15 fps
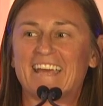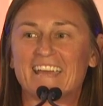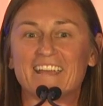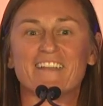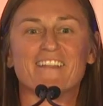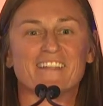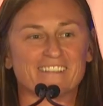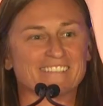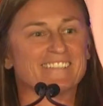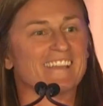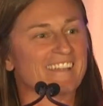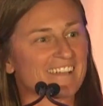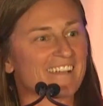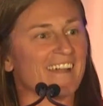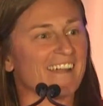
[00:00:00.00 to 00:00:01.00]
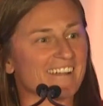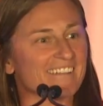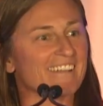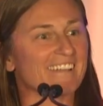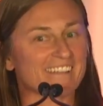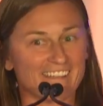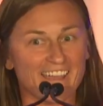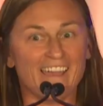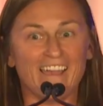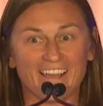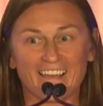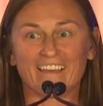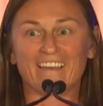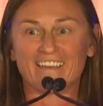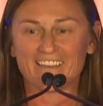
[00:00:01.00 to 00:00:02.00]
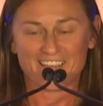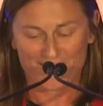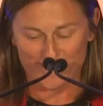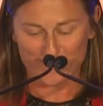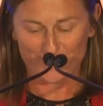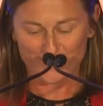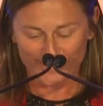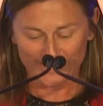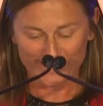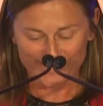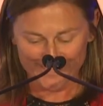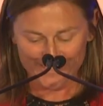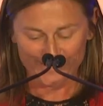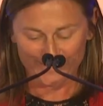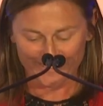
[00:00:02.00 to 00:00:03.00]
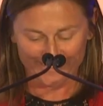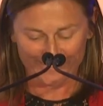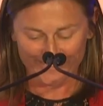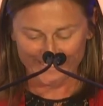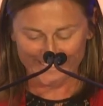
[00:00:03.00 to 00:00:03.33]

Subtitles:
And it's like, kind of like, yeah, I really do.